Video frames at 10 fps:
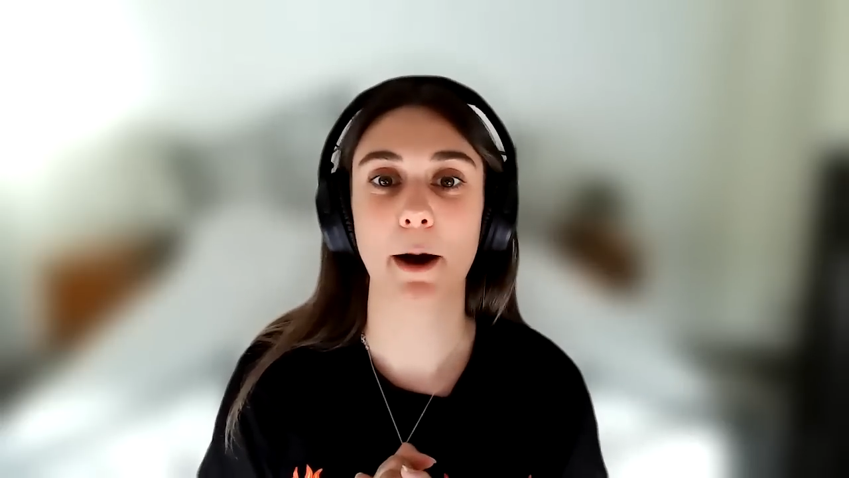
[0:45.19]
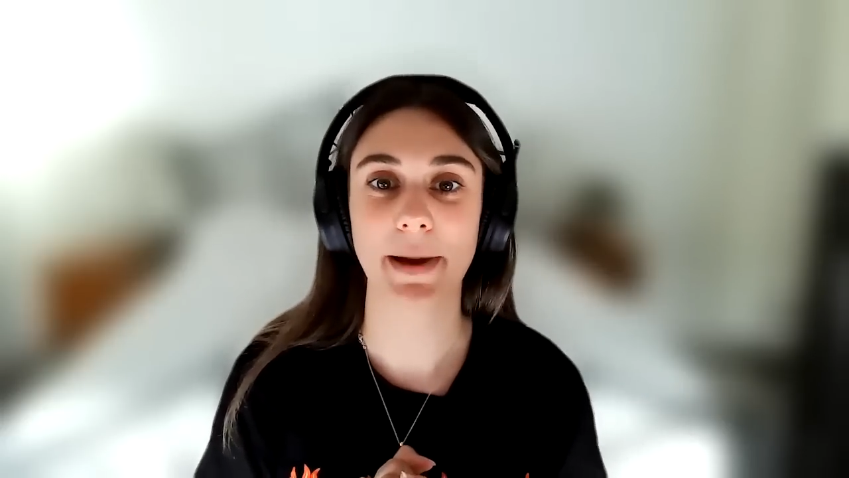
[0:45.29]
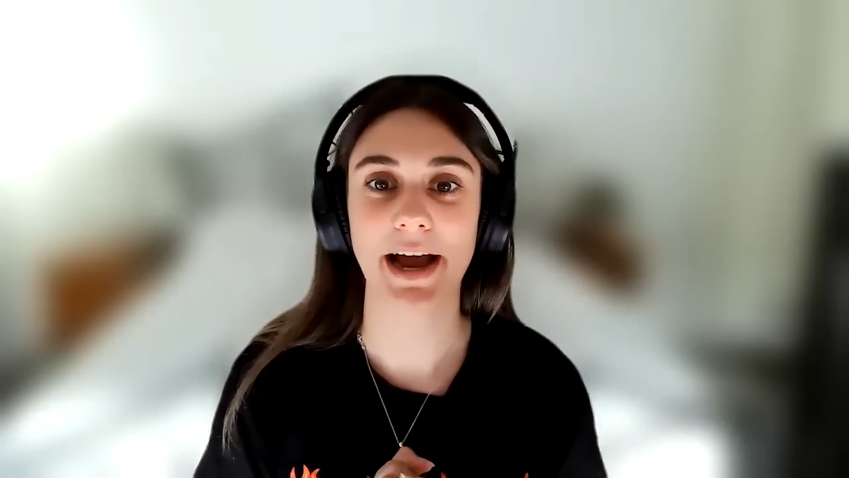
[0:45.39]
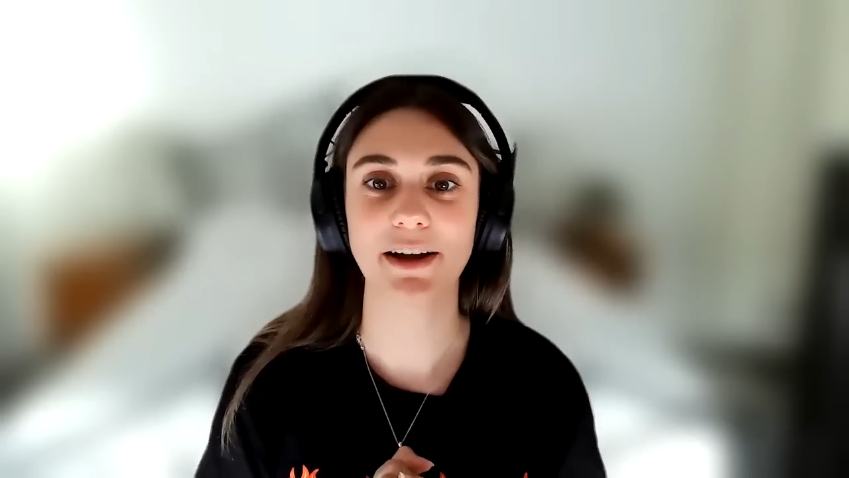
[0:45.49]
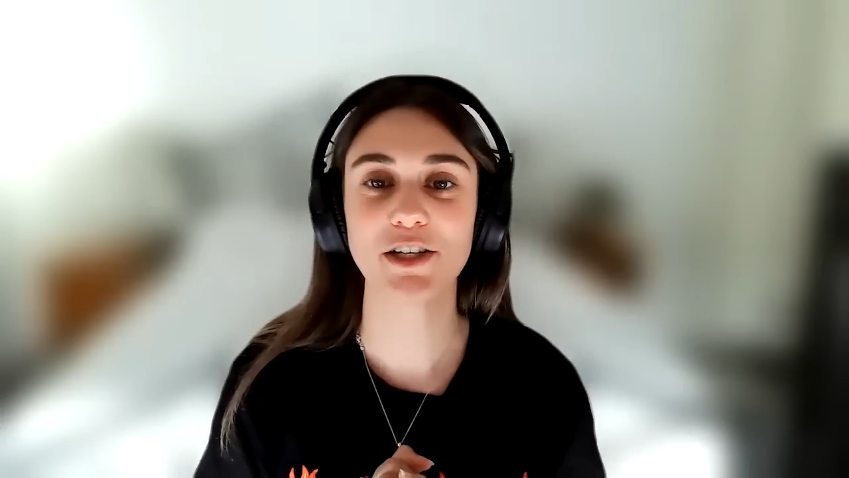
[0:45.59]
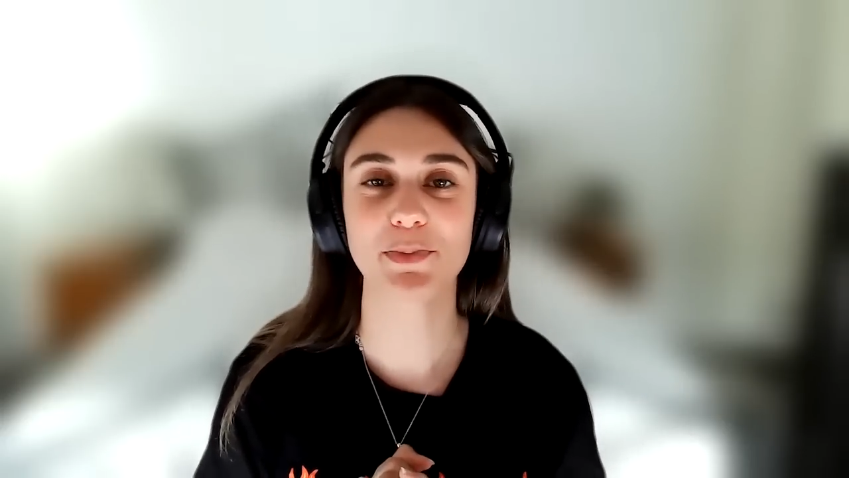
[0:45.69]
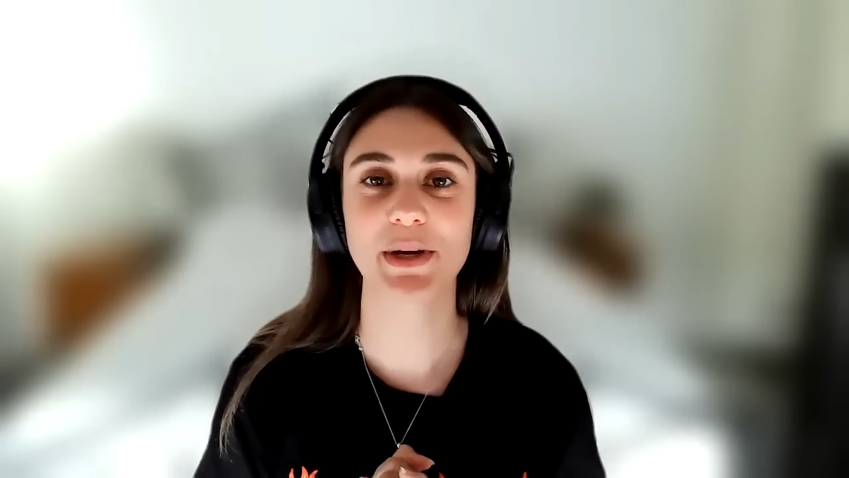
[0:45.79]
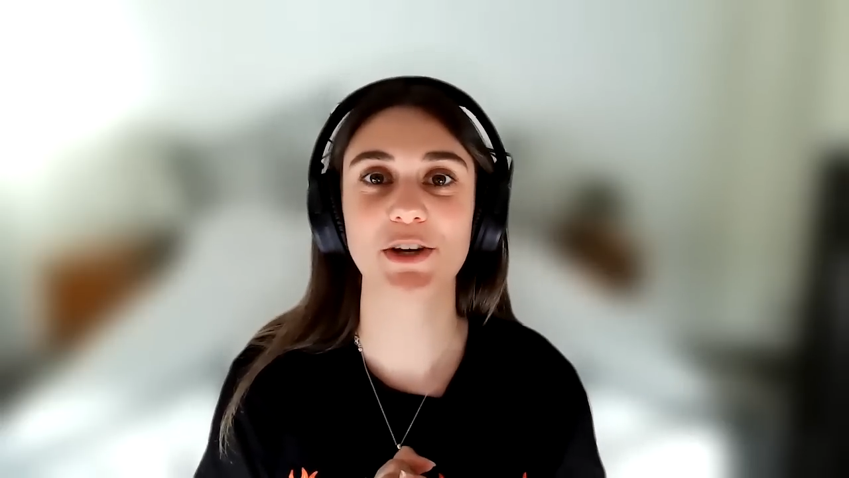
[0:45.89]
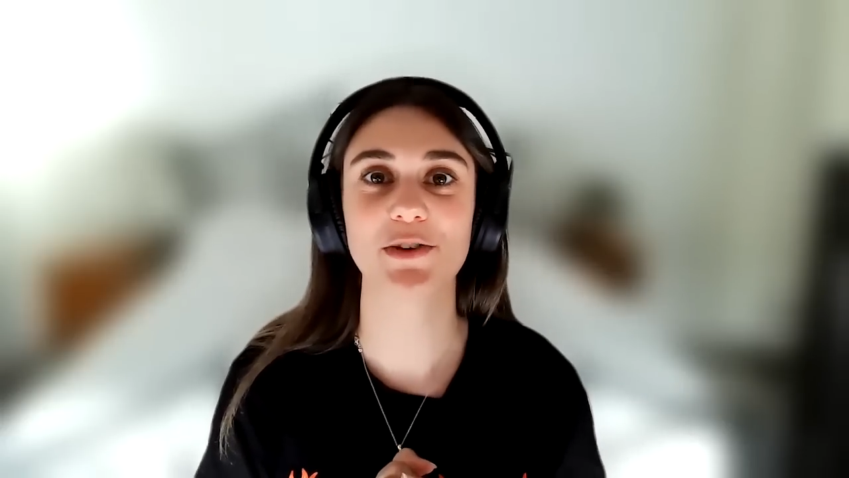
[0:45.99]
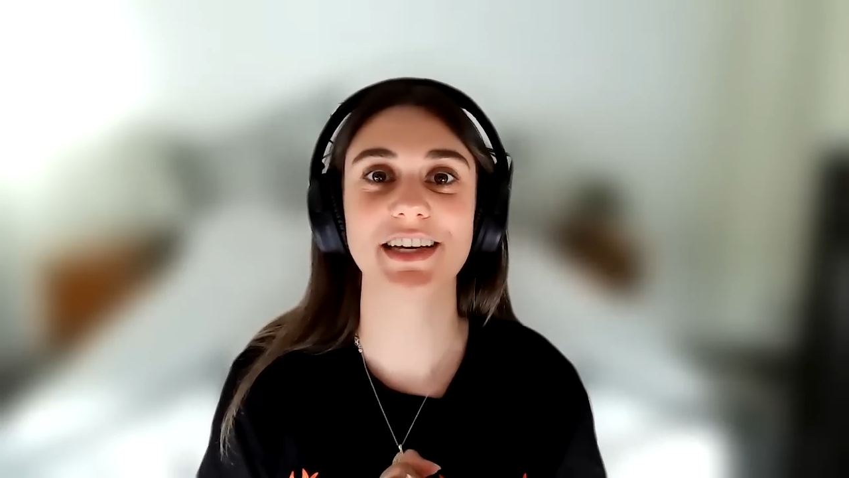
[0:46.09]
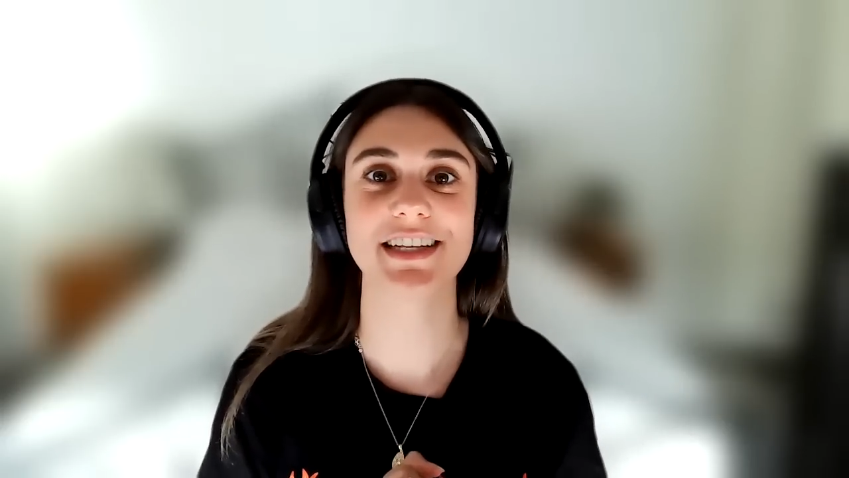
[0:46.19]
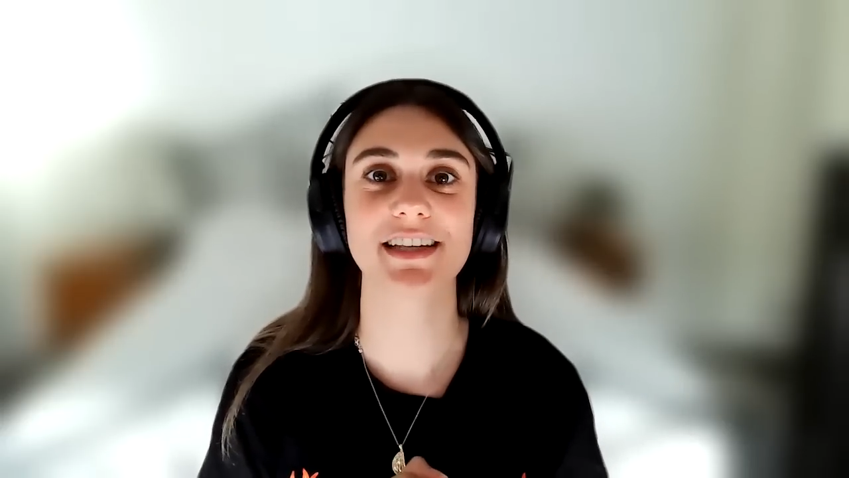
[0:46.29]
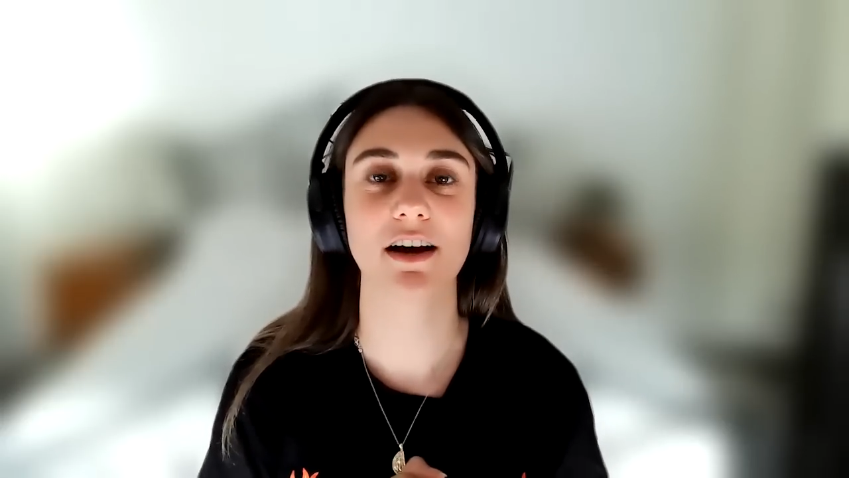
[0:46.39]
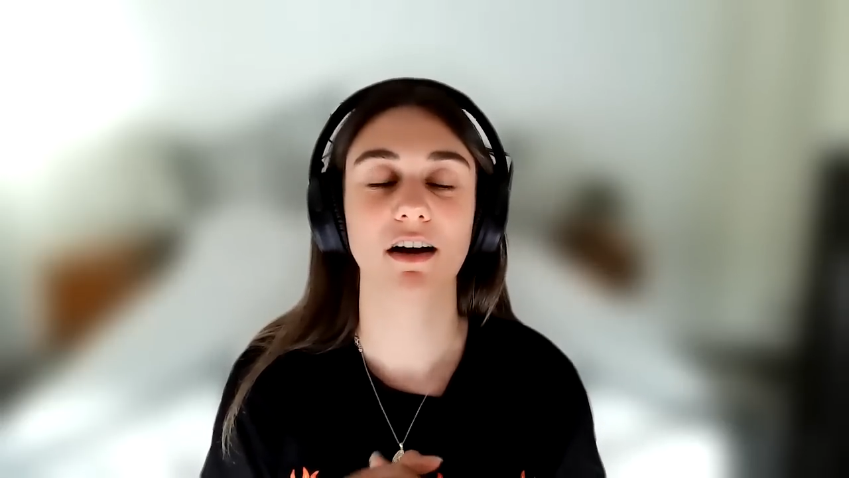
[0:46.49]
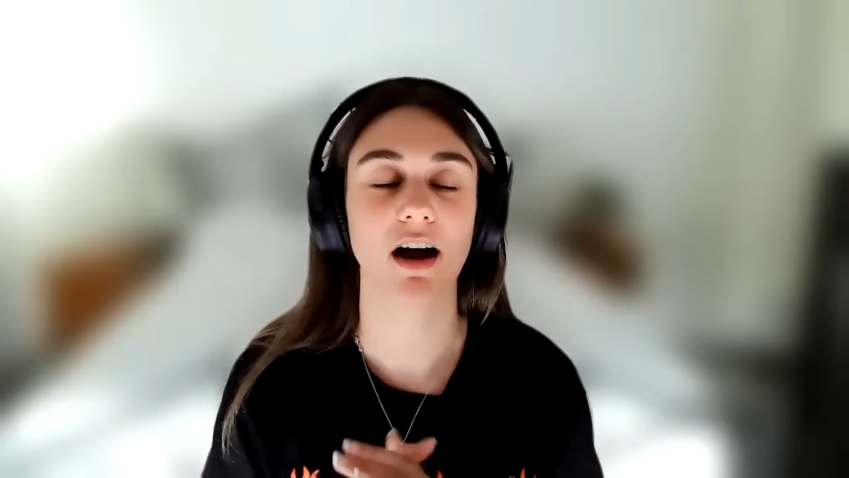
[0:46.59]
Unbound to bring you this